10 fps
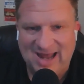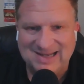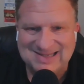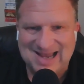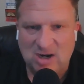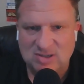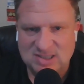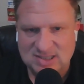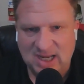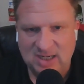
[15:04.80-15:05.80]
That is our
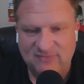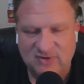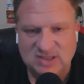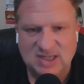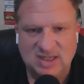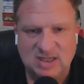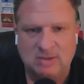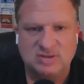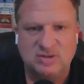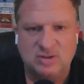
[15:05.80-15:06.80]
site for just
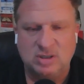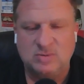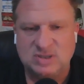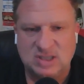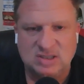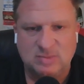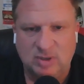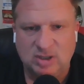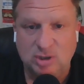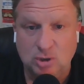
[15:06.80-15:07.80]
$8.33 a
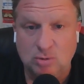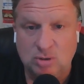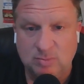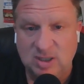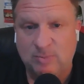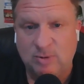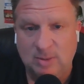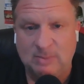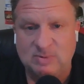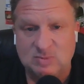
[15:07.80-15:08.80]
month. You can be a
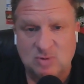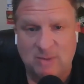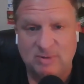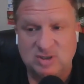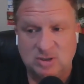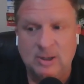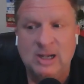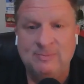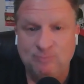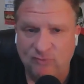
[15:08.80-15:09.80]
premium subscriber too.
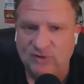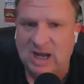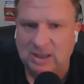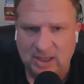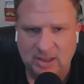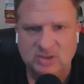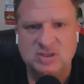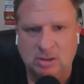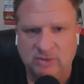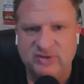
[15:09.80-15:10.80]
We've got a lot of
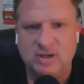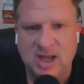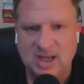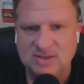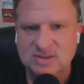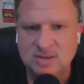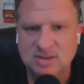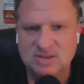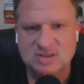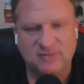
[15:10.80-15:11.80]
intel over there, guys.
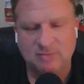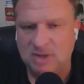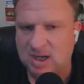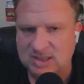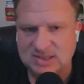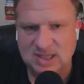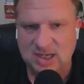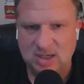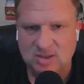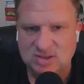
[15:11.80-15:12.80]
Stuff I'm not going to say
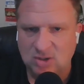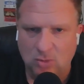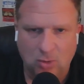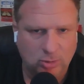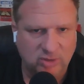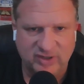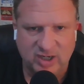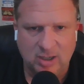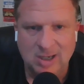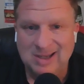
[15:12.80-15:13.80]
here. So going over
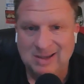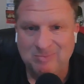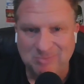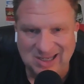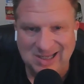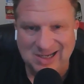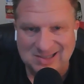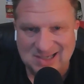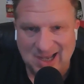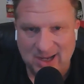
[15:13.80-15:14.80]
there, be an
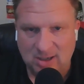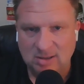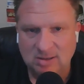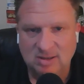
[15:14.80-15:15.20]
insider.